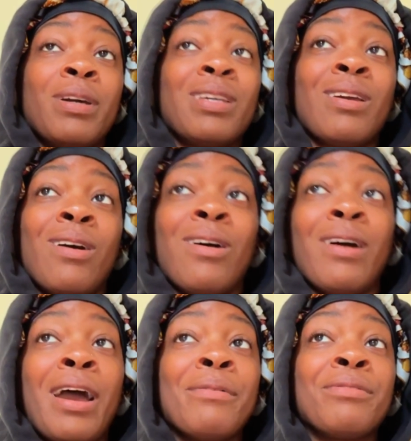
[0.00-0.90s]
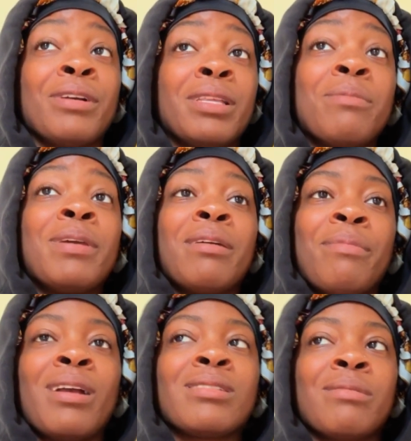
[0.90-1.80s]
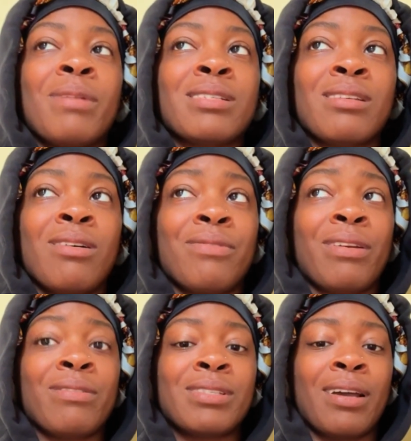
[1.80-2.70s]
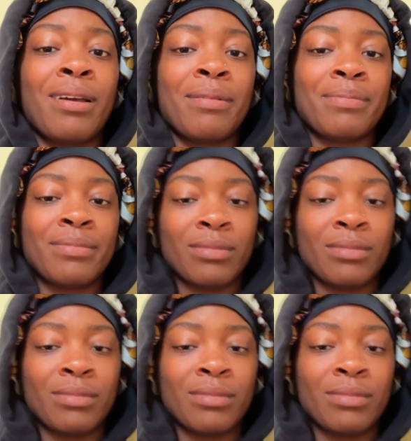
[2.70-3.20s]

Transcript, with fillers: But y'all, I really be embarrassing myself every time.